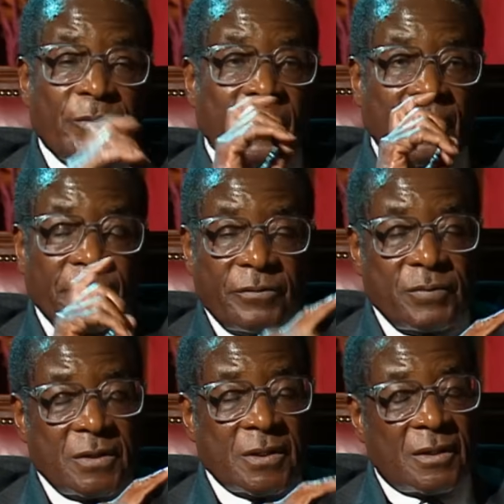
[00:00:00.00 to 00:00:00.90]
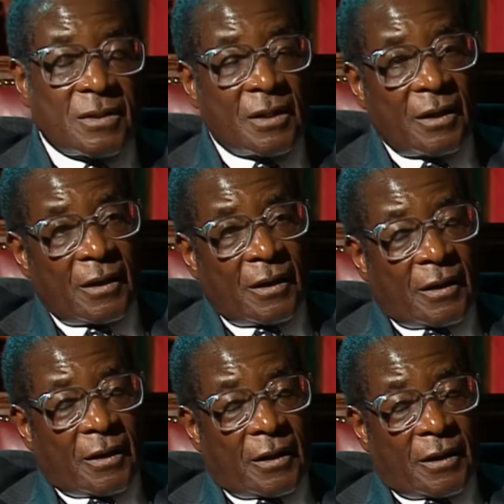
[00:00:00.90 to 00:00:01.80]
being repeated
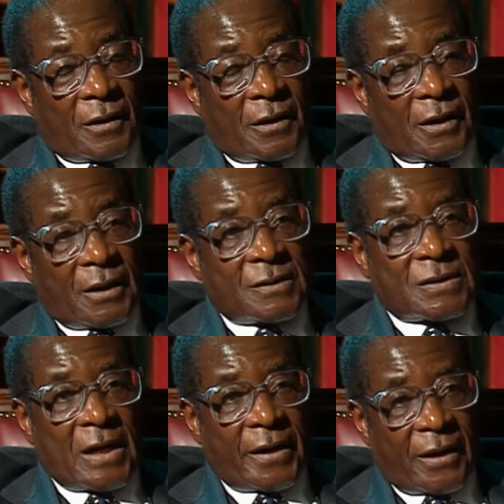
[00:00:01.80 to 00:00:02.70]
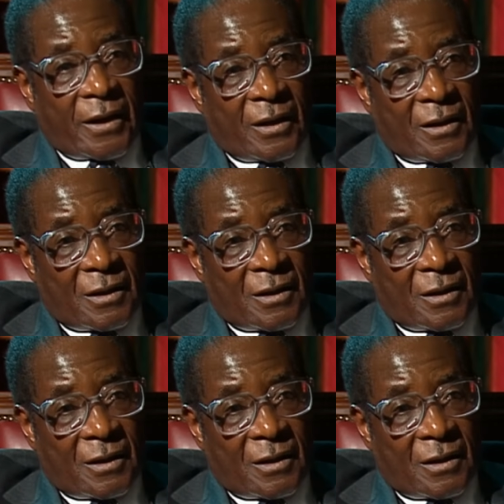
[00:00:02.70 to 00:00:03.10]
in Zaire.